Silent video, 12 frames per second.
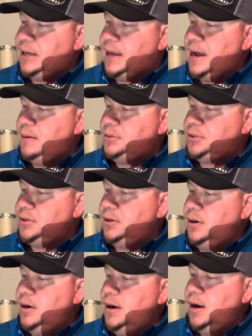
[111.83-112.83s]

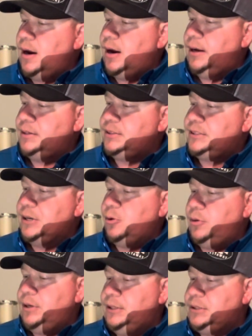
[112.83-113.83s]
capture, single
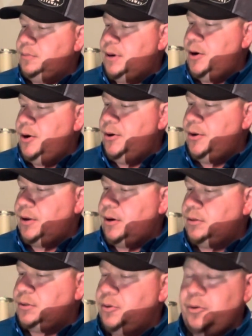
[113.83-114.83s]
lens mode. You can
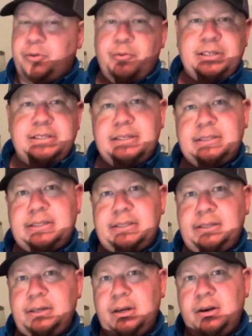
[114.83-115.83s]
also do a
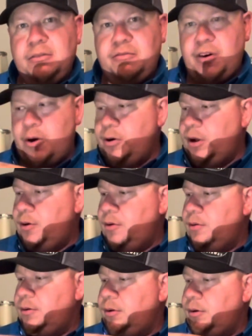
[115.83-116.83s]
360
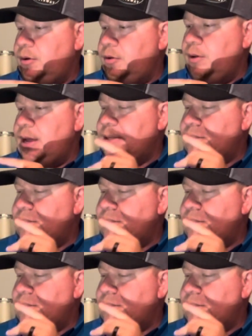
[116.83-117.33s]
photo. You can do that